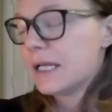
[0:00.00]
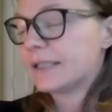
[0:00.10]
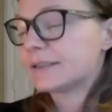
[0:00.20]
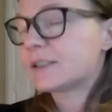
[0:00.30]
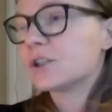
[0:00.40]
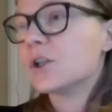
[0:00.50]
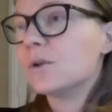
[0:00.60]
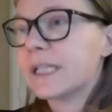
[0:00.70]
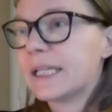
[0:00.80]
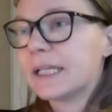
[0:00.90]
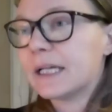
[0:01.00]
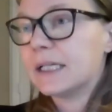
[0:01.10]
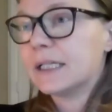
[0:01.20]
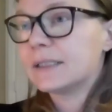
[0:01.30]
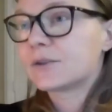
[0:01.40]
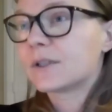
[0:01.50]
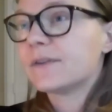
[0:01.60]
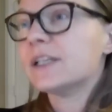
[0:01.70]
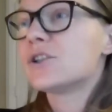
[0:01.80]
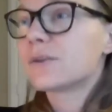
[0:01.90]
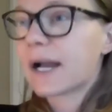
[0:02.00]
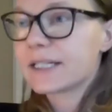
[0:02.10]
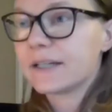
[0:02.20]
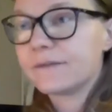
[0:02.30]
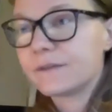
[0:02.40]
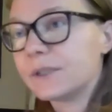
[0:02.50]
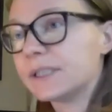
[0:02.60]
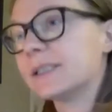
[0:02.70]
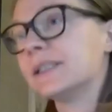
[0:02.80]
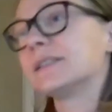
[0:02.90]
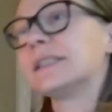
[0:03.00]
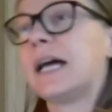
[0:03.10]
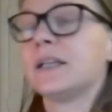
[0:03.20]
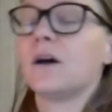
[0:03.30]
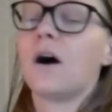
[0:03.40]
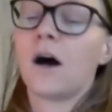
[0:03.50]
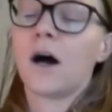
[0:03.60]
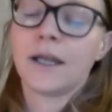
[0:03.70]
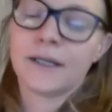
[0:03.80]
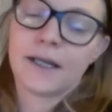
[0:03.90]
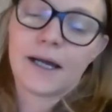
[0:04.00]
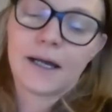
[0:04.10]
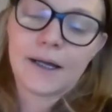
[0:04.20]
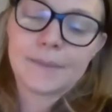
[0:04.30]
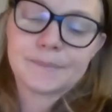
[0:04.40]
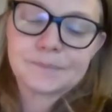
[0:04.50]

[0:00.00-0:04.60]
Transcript: has slowly sort of indirect influences then on